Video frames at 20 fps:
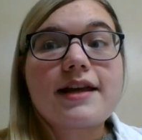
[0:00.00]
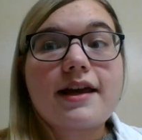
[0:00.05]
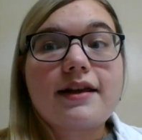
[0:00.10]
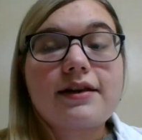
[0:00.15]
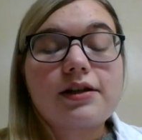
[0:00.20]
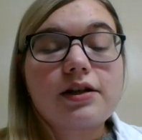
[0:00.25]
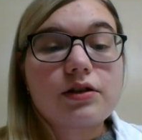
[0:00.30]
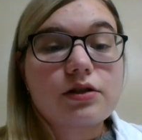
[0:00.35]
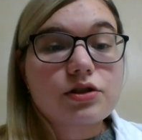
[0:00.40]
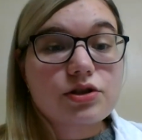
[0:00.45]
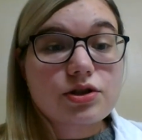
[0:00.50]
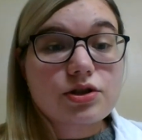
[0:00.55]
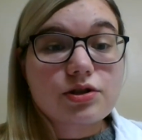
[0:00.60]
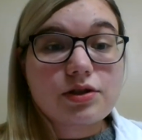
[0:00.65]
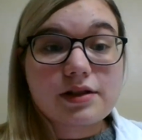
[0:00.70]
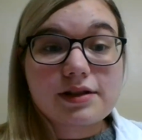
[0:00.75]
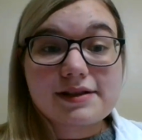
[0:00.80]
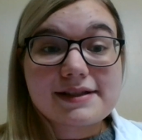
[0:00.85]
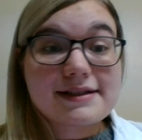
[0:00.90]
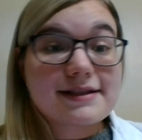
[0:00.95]
and their
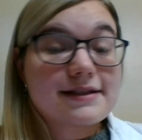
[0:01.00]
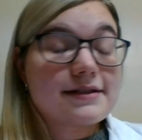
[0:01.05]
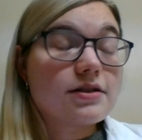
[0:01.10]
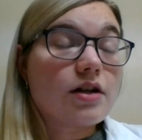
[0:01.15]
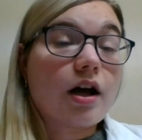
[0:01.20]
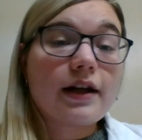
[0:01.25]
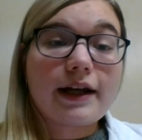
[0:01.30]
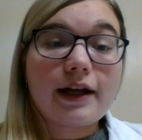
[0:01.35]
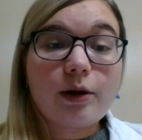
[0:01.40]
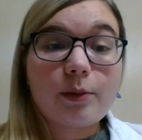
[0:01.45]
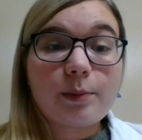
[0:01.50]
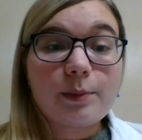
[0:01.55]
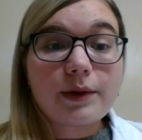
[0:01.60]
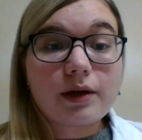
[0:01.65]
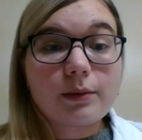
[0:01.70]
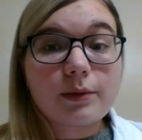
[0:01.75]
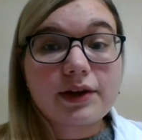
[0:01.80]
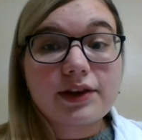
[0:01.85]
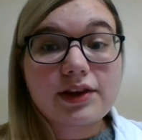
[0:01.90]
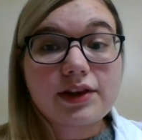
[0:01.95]
insurance is not
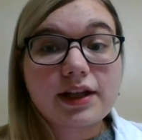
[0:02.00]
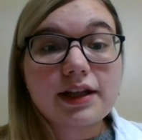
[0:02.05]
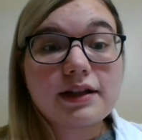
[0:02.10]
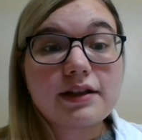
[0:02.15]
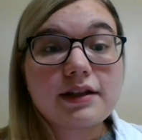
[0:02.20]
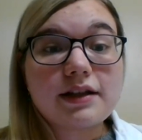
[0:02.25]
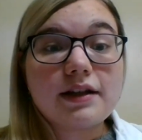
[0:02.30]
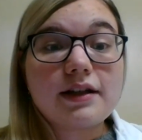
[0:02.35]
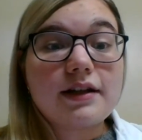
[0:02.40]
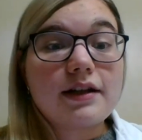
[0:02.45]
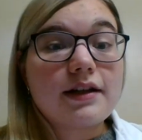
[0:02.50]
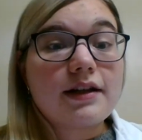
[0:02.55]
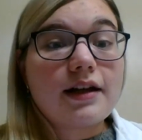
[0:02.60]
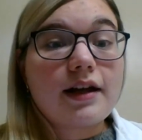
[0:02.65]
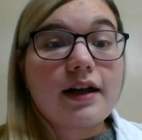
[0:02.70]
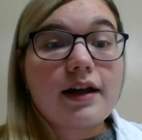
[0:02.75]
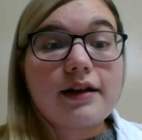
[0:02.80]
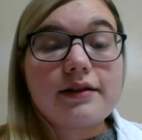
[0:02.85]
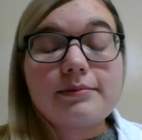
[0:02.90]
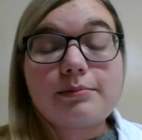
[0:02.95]
helping with it
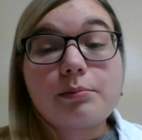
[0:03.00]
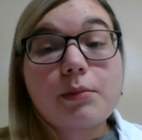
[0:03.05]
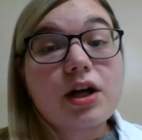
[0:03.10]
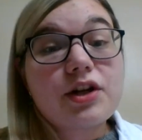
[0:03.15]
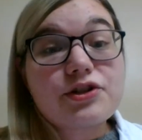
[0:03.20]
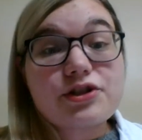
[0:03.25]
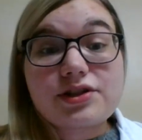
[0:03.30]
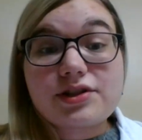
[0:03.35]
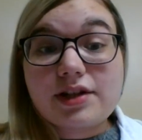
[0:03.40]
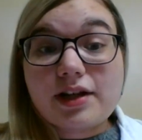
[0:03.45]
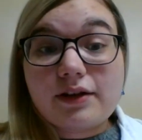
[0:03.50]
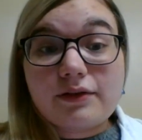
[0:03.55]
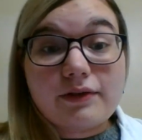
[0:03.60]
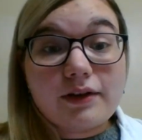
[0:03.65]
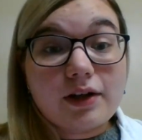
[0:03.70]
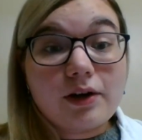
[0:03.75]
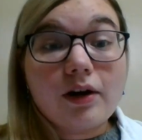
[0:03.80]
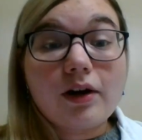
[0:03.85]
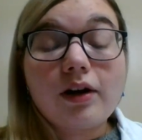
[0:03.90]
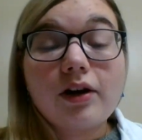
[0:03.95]
much, if
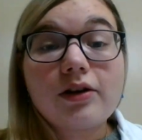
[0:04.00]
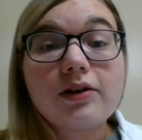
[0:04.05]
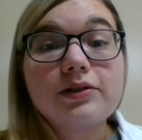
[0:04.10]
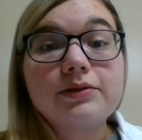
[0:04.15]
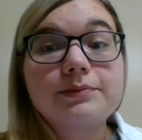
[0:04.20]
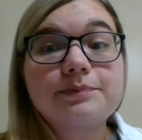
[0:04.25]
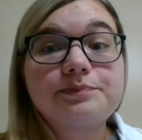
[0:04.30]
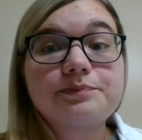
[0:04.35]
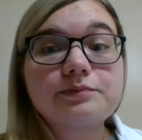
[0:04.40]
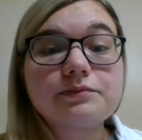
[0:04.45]
at all.